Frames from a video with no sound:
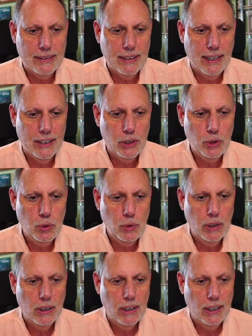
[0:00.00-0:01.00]

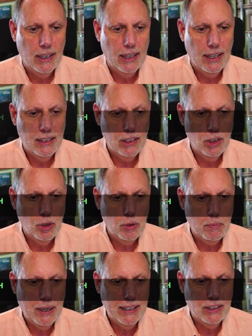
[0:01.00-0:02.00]
Atanu.
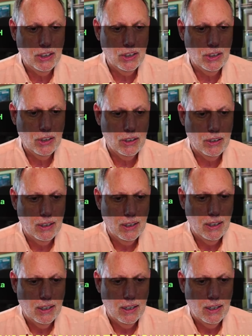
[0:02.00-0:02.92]
Hello, Michael.